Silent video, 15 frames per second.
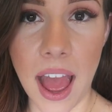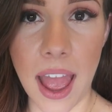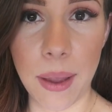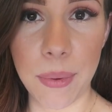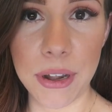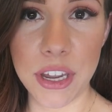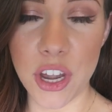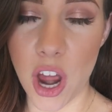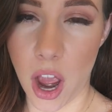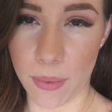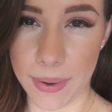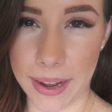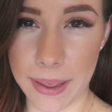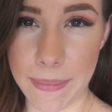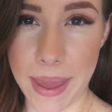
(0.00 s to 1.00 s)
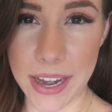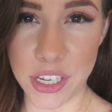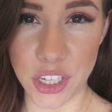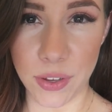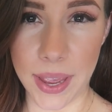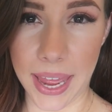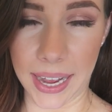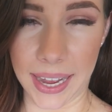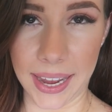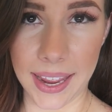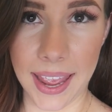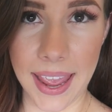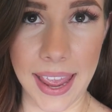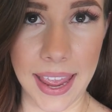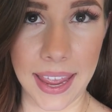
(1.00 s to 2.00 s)
I would not recommend you getting
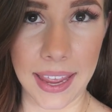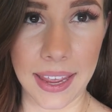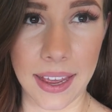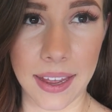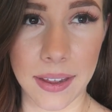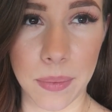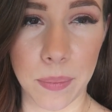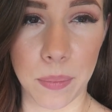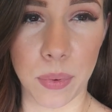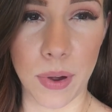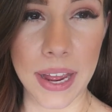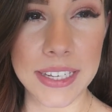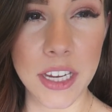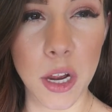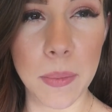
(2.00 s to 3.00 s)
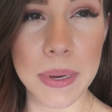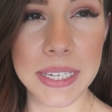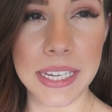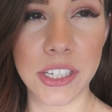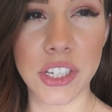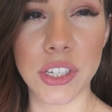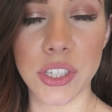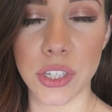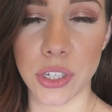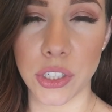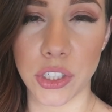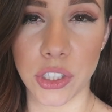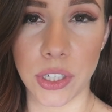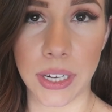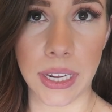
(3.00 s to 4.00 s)
a breast augmentation
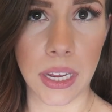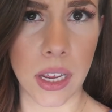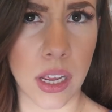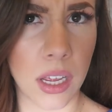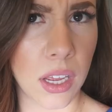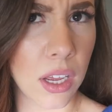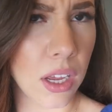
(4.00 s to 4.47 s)
surgery